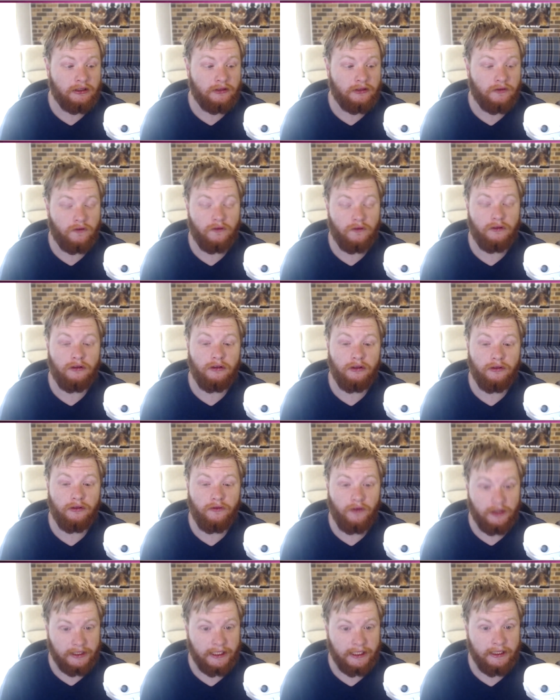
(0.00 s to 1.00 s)
for The
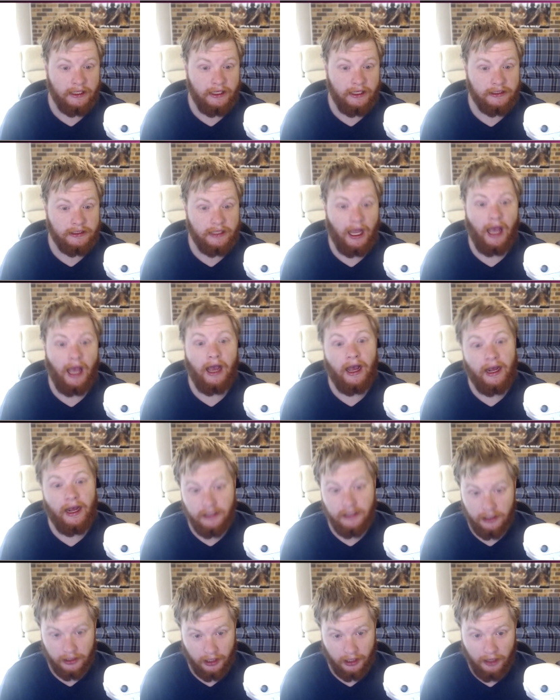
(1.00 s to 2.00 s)
Force Unleashed
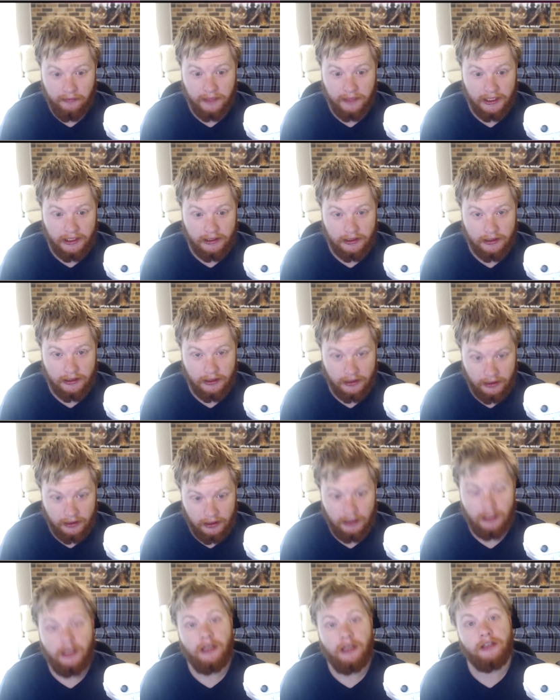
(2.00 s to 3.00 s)
and the comics.
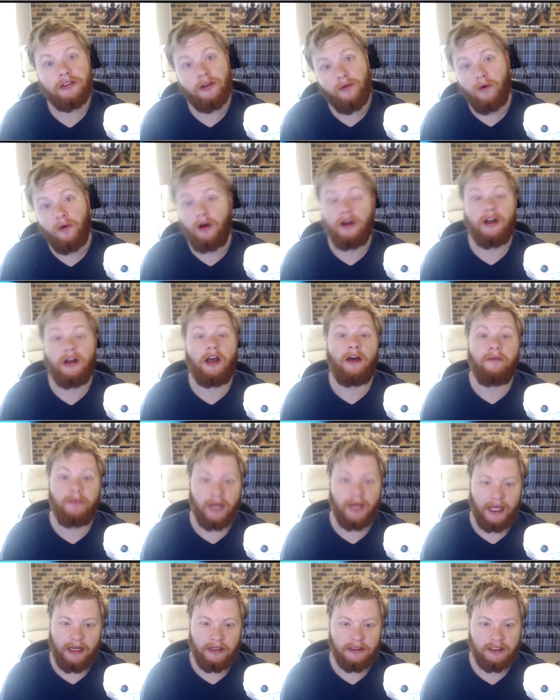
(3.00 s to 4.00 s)
So what
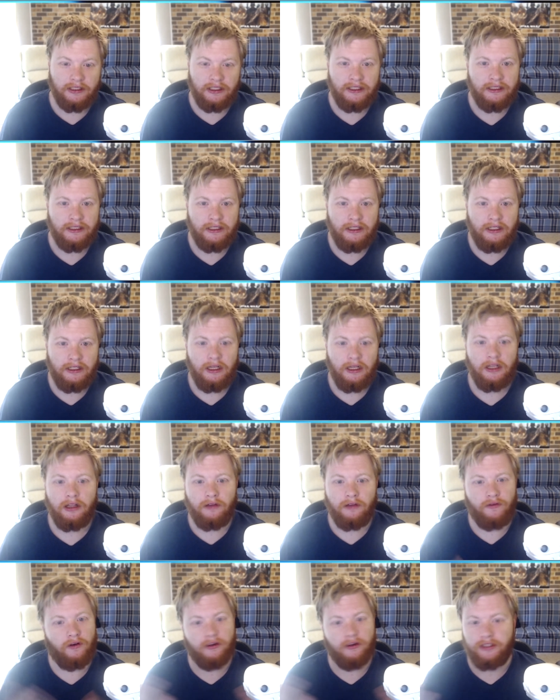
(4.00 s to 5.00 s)
about The
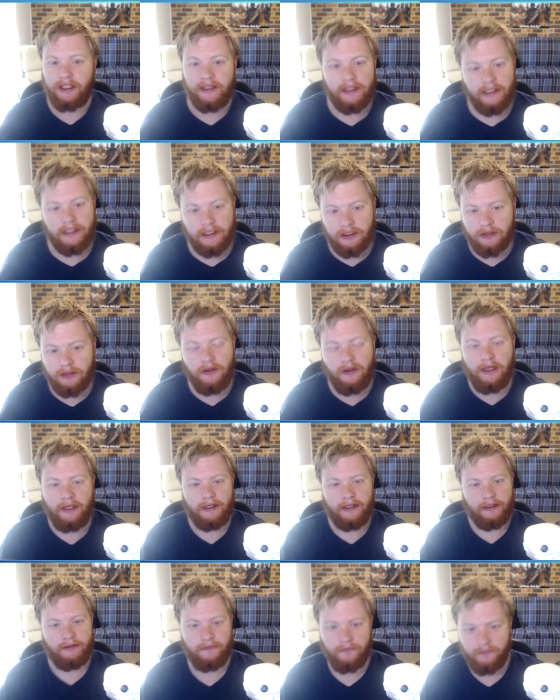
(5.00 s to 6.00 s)
Force Unleashed 3?
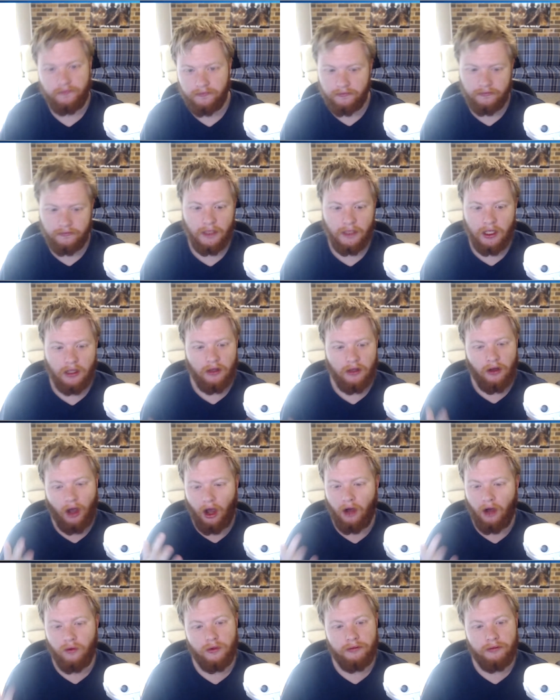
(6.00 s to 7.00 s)
I
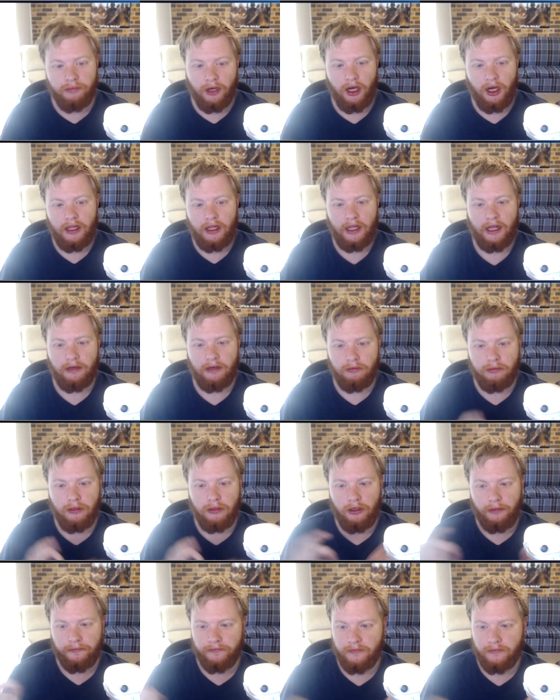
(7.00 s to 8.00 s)
would buy that.
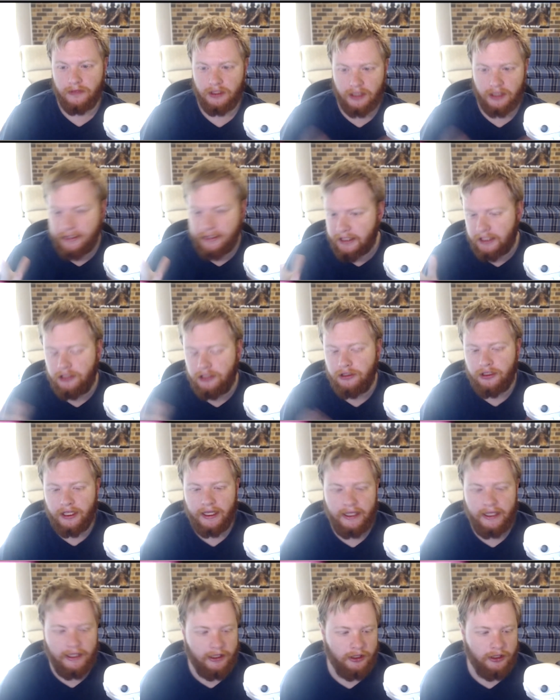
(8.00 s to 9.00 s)
Boom. Continue the
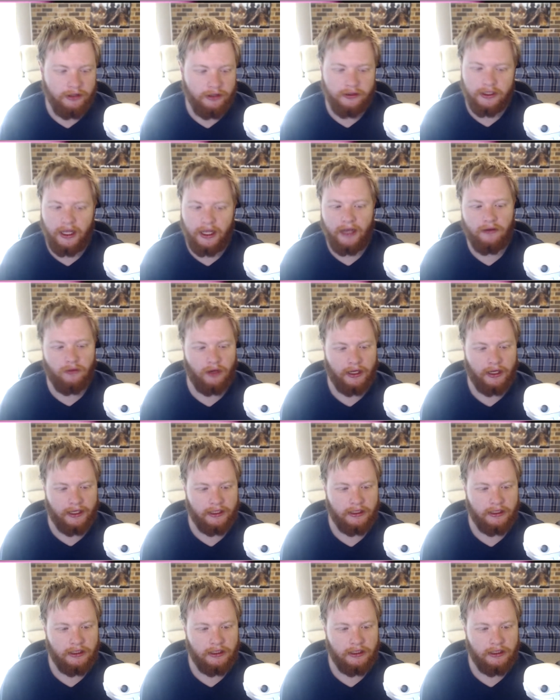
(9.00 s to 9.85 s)
EU that way.